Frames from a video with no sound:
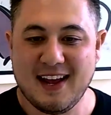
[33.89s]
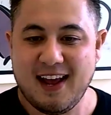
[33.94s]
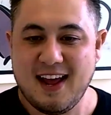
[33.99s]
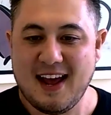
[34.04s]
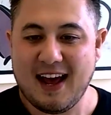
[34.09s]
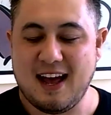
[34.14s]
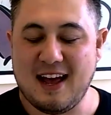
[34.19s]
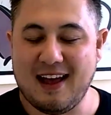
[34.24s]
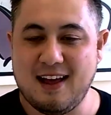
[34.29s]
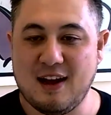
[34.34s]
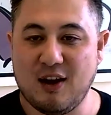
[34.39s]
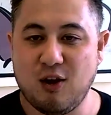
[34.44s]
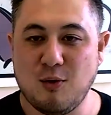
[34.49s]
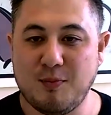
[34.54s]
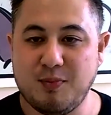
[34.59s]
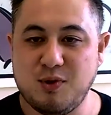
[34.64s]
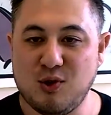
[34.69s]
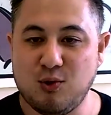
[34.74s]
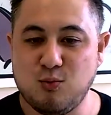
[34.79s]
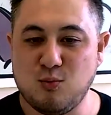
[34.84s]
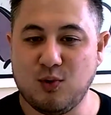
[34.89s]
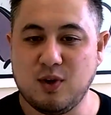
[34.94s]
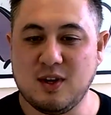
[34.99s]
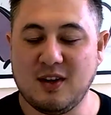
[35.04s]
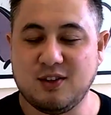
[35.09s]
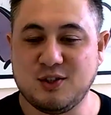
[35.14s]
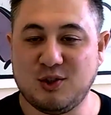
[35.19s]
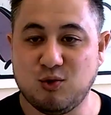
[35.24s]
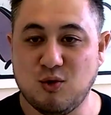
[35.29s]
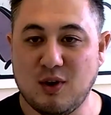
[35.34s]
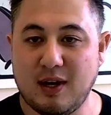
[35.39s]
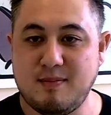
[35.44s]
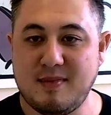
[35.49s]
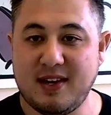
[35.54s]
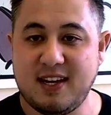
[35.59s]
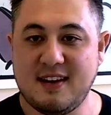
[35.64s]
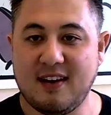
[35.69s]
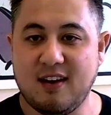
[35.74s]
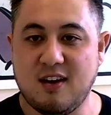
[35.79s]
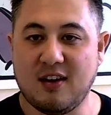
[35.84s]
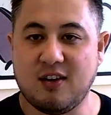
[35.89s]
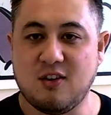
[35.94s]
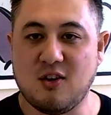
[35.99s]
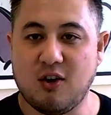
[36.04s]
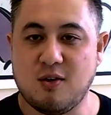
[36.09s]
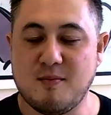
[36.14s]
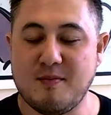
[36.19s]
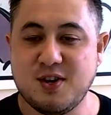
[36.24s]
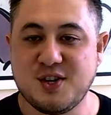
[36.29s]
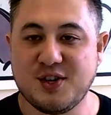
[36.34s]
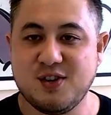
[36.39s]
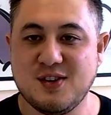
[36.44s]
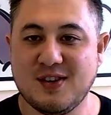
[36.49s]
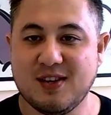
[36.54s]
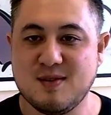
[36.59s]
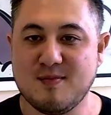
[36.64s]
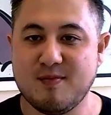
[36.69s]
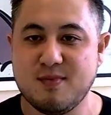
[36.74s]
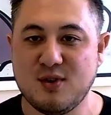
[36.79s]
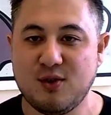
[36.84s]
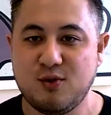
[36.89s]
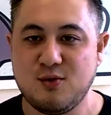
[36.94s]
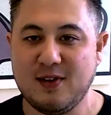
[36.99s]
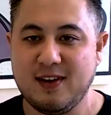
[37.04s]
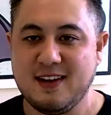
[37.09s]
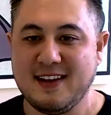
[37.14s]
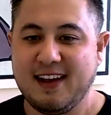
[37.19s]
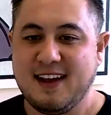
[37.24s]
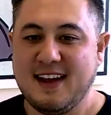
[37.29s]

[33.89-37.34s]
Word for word: I hope you will join me on our mission to the moon.